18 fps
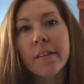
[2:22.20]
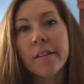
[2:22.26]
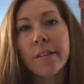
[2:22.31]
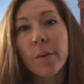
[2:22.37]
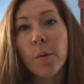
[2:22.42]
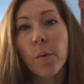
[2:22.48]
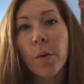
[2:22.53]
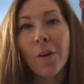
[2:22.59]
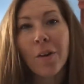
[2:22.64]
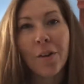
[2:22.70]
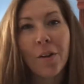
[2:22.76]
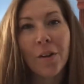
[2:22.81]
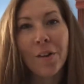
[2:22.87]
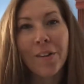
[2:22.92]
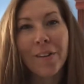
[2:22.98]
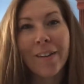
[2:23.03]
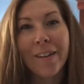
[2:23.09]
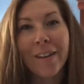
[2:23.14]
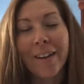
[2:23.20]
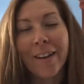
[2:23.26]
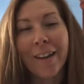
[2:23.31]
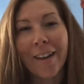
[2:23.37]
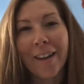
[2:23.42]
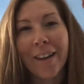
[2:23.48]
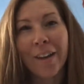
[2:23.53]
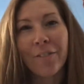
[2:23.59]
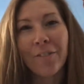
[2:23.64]
so cold and I
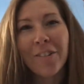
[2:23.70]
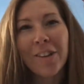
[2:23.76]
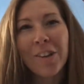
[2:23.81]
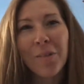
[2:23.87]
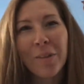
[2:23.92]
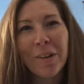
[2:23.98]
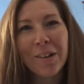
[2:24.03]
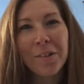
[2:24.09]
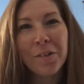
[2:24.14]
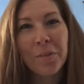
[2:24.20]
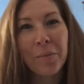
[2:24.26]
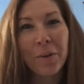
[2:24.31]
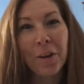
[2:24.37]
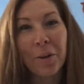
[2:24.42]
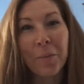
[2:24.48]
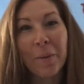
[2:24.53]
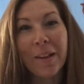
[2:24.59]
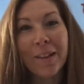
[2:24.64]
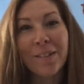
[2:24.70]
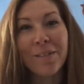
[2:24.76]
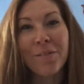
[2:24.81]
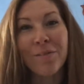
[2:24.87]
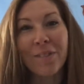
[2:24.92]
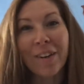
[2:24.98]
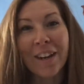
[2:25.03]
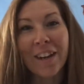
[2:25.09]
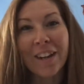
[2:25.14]
can't really wear a sweater because
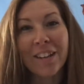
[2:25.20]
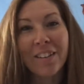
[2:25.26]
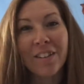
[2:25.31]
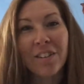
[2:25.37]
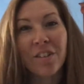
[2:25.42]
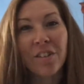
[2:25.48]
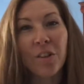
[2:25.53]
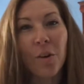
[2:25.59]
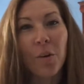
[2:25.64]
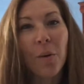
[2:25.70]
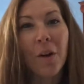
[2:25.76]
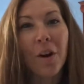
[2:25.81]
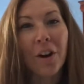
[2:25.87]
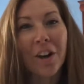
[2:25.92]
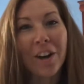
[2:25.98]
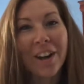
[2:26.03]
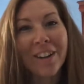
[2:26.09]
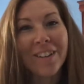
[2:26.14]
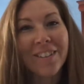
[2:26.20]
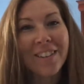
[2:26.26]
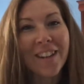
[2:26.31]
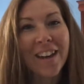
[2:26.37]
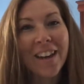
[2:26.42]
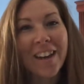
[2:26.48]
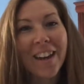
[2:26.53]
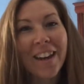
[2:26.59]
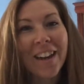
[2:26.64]
it's raining so hard
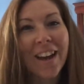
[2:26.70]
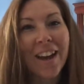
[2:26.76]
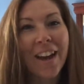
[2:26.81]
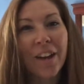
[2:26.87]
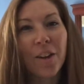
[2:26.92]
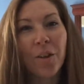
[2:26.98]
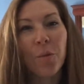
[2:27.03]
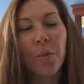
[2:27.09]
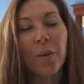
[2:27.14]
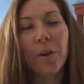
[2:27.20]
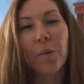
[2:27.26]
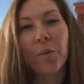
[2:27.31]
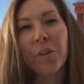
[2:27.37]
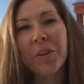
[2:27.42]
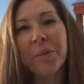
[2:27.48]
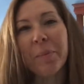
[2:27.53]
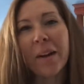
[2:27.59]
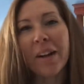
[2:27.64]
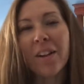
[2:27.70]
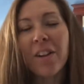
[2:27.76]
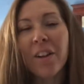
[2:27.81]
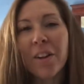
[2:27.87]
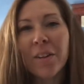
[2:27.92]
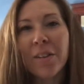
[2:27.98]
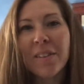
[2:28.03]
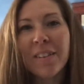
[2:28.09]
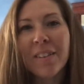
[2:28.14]
outside. I don't want to ruin my
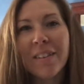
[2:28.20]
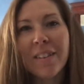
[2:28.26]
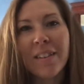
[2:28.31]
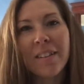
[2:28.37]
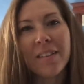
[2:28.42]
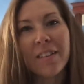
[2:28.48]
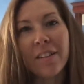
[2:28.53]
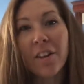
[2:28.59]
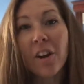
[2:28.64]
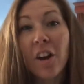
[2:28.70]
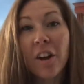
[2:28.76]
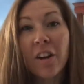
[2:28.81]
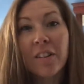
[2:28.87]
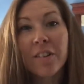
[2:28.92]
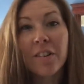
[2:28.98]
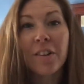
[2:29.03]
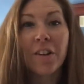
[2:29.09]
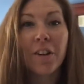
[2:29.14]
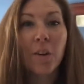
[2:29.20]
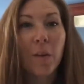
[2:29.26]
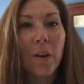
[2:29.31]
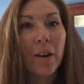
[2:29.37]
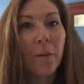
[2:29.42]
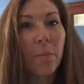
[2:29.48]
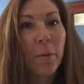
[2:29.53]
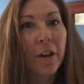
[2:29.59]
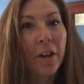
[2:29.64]
clothes because the dogs are going to go
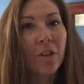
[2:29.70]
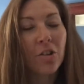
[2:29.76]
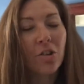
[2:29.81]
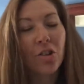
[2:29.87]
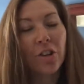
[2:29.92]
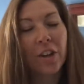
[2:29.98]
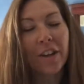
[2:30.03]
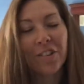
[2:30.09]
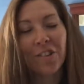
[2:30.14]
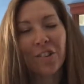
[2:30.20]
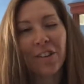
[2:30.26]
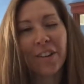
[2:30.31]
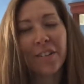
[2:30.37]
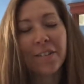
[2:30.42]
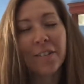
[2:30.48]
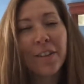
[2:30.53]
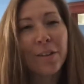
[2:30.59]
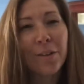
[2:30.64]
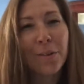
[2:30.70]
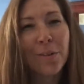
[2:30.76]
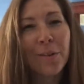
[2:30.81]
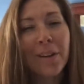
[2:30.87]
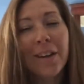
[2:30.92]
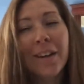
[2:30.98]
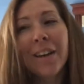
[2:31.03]
out a bunch, as you guys know.